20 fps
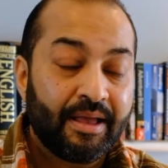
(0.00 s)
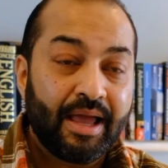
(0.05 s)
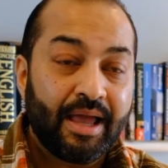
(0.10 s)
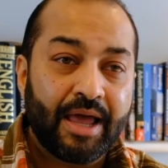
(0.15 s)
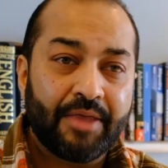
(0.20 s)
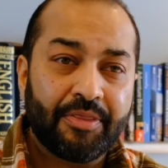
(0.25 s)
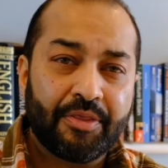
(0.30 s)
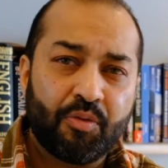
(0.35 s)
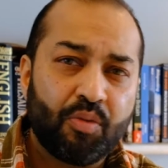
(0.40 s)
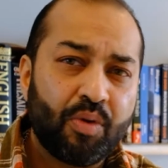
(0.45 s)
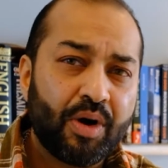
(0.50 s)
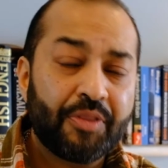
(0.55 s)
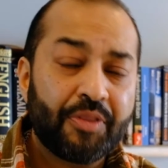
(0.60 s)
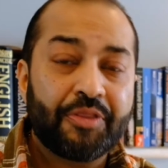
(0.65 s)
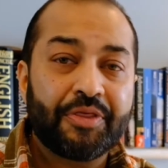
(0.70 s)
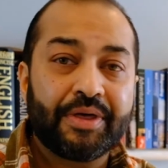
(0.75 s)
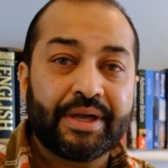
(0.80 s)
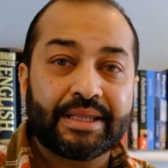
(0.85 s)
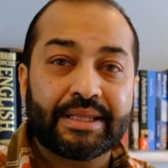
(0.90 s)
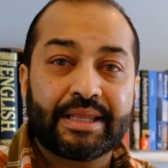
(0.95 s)
And the one
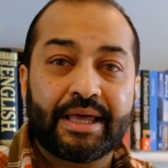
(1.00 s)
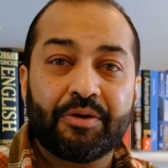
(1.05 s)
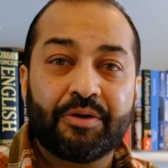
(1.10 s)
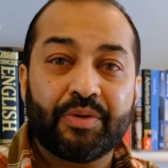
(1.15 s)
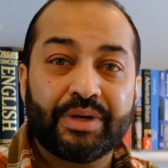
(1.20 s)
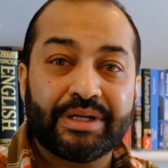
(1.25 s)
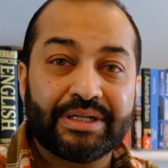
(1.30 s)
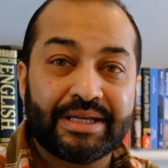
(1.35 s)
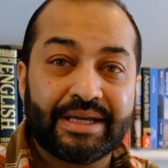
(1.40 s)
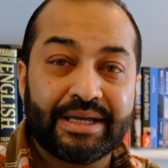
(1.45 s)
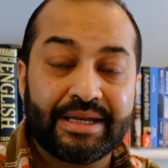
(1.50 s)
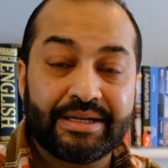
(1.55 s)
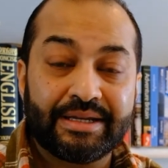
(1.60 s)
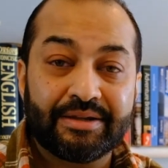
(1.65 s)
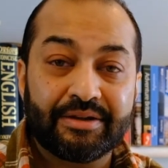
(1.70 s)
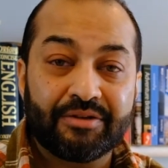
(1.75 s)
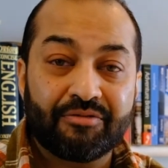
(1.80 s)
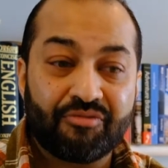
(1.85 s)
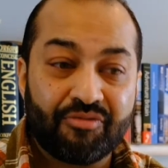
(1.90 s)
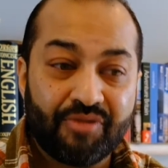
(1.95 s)
thing that we
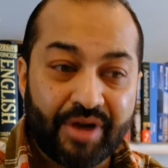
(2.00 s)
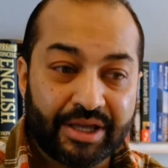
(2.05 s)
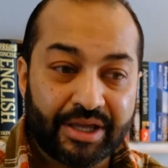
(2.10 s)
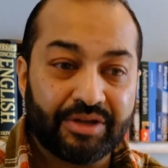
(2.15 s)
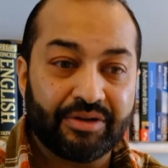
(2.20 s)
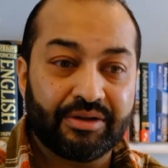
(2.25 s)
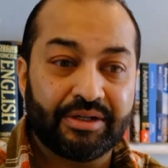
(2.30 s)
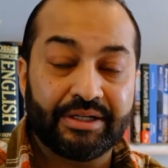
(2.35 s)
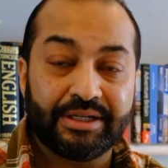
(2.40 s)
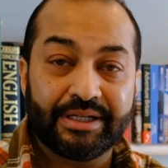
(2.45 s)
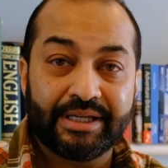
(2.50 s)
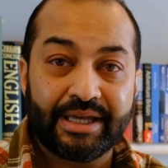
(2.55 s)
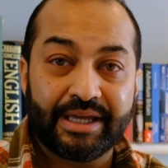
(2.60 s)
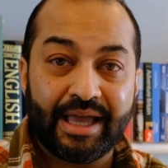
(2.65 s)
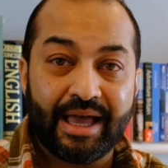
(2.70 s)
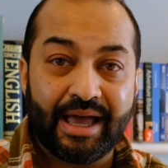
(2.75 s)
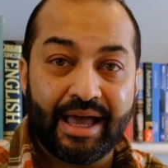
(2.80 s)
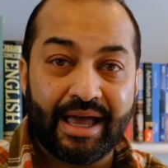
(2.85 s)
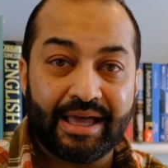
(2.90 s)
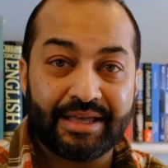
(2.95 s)
did regularly
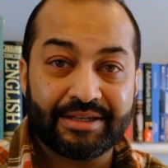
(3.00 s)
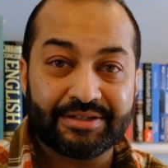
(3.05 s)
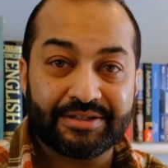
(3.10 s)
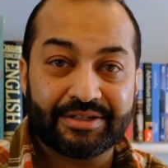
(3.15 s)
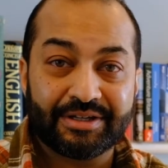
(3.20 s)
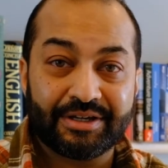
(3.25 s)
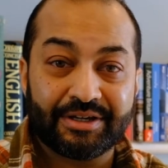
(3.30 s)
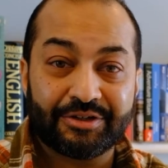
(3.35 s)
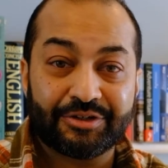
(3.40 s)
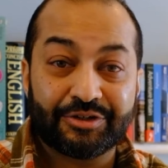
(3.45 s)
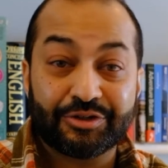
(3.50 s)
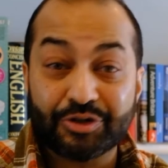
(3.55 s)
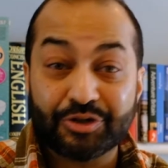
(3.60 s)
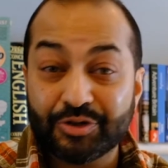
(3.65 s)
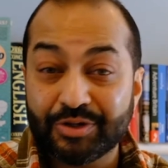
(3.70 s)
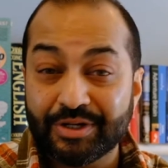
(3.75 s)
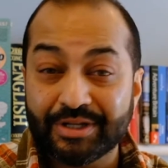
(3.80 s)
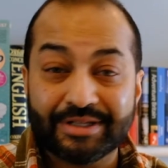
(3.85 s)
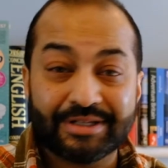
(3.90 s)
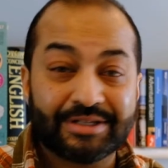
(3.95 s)
as
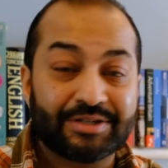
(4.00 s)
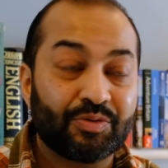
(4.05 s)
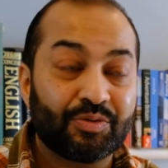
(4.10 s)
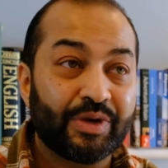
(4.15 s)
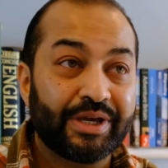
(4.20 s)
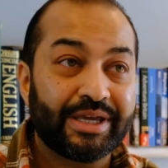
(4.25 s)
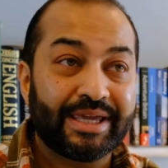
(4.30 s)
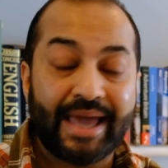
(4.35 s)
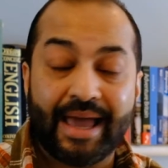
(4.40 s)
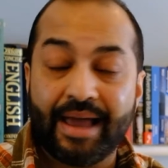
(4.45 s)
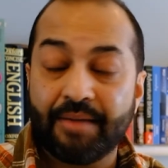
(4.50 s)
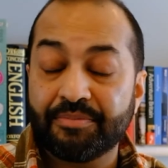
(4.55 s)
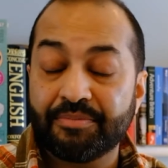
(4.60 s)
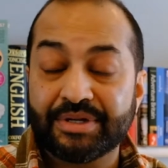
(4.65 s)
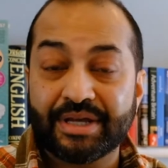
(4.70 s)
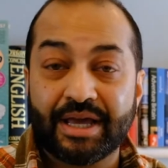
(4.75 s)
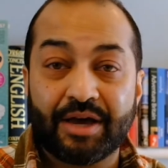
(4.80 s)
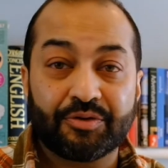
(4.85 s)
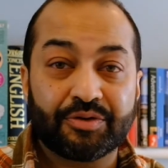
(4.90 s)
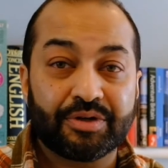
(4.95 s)
students, we camped
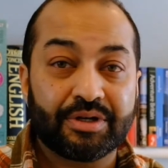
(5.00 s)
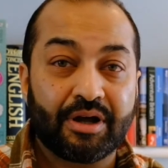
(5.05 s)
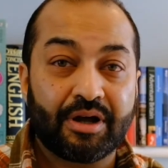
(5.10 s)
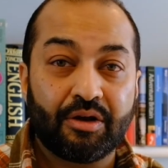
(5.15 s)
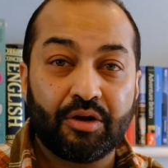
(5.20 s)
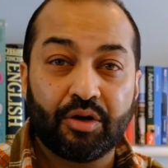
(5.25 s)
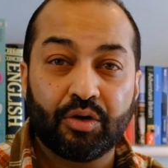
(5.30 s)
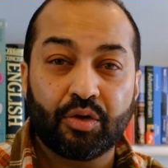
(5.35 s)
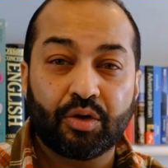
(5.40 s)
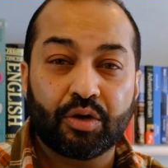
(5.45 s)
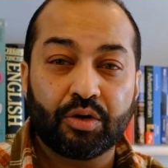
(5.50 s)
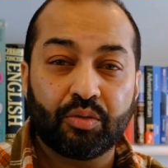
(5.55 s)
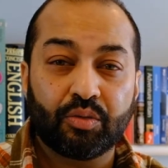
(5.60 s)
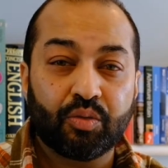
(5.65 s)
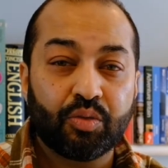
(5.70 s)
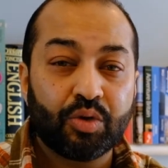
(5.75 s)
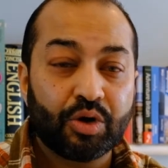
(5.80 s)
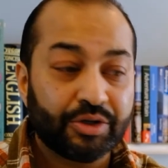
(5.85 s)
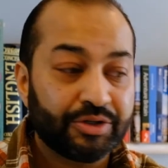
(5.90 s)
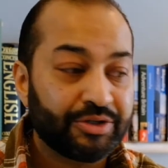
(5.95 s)
out in our local
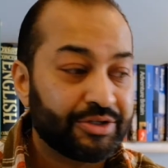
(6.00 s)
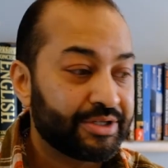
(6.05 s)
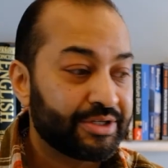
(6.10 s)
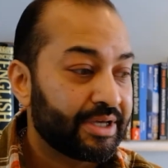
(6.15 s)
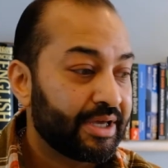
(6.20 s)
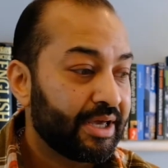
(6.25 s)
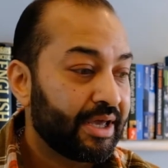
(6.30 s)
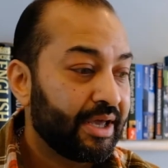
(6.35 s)
woods.